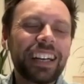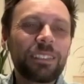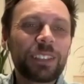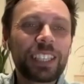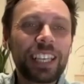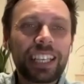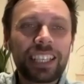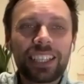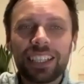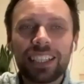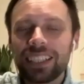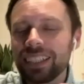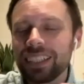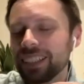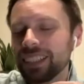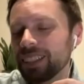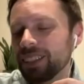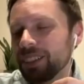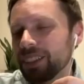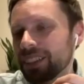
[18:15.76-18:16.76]
was
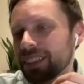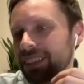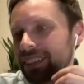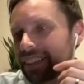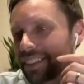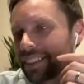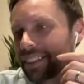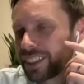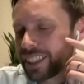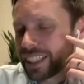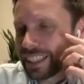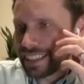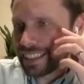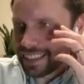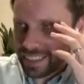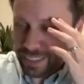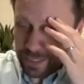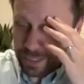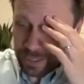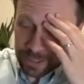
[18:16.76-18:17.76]
actually going to suggest,
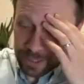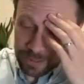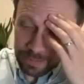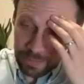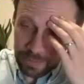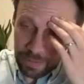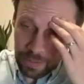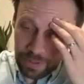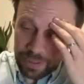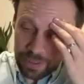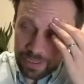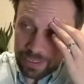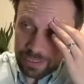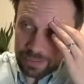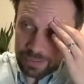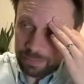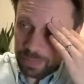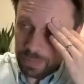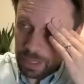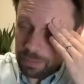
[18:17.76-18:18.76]
or
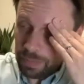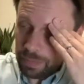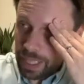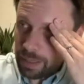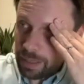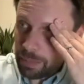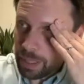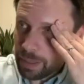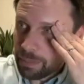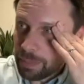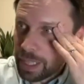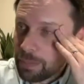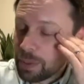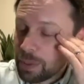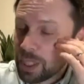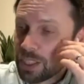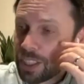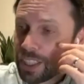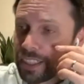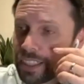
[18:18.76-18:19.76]
maybe
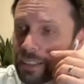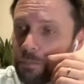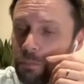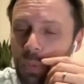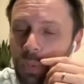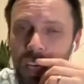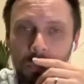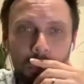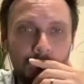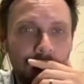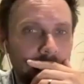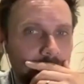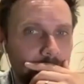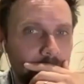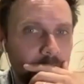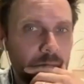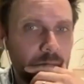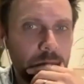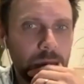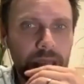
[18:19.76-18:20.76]
it's just in my mind,
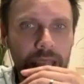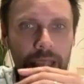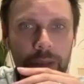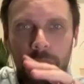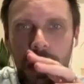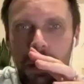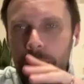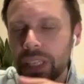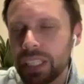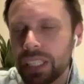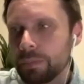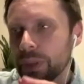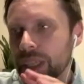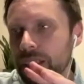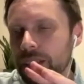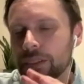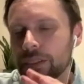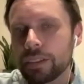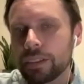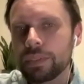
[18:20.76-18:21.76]
and maybe it's
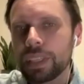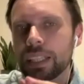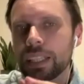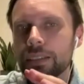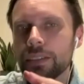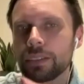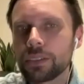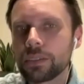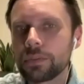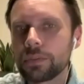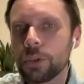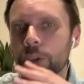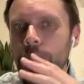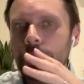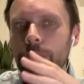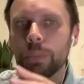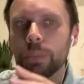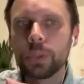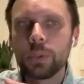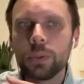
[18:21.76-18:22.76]
because of that sort of
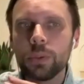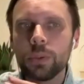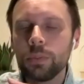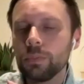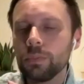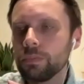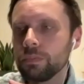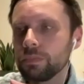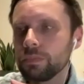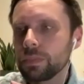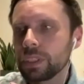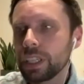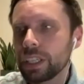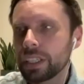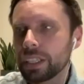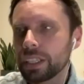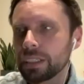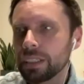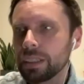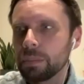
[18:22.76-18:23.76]
herbal
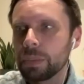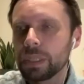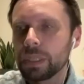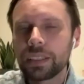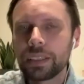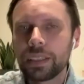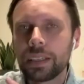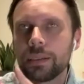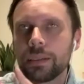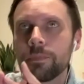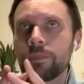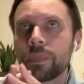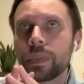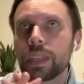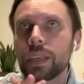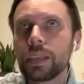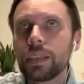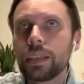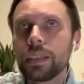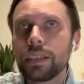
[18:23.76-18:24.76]
character, but
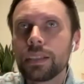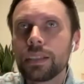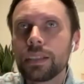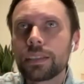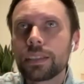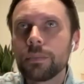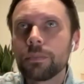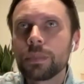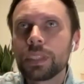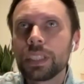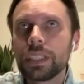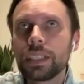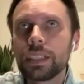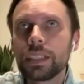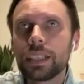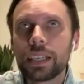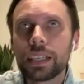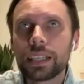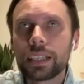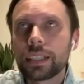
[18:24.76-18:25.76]
something
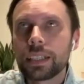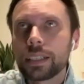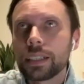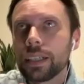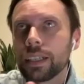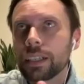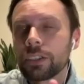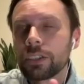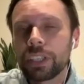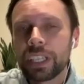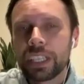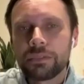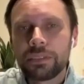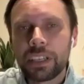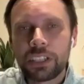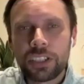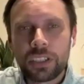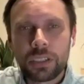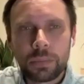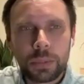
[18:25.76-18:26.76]
like grilled
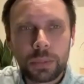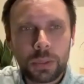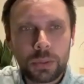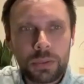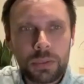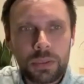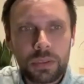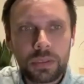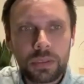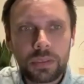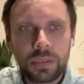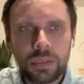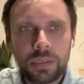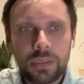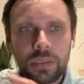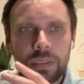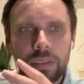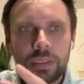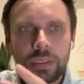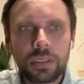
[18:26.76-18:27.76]
vegetables.
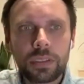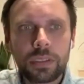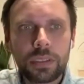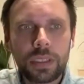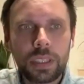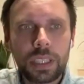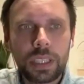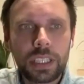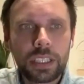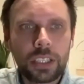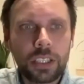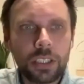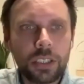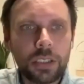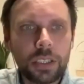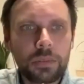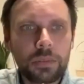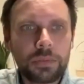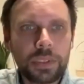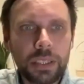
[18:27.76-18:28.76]
I don't know
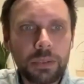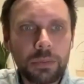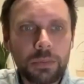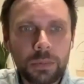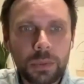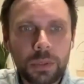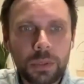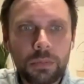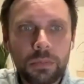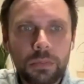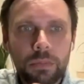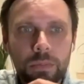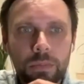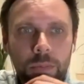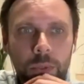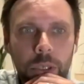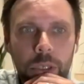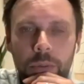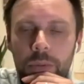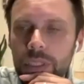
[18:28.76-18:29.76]
if that would
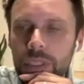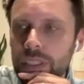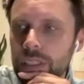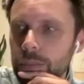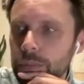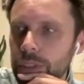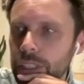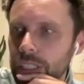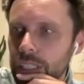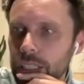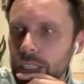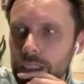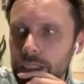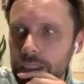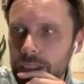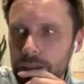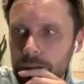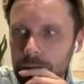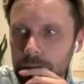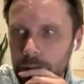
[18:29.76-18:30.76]
work with something like
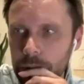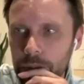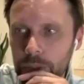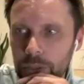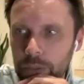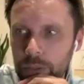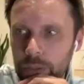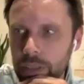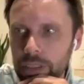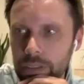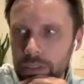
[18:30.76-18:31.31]
this. What do you think,